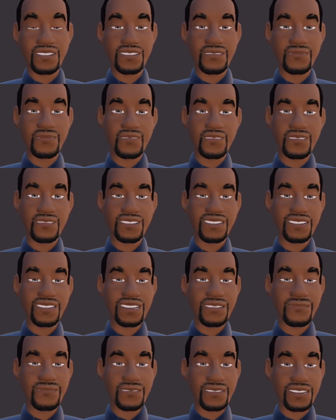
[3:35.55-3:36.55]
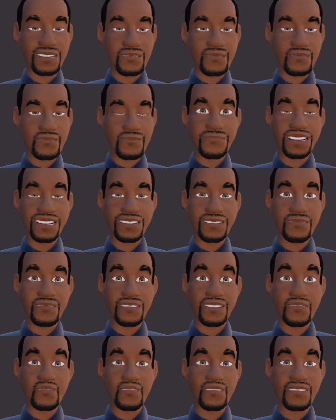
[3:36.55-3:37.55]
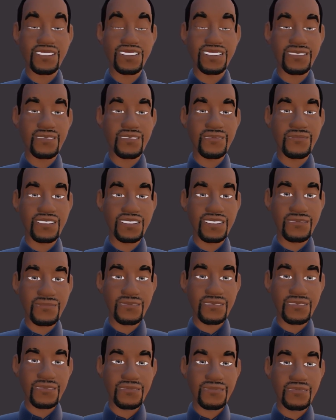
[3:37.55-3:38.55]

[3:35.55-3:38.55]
seeing any evidence that he was guilty of anything.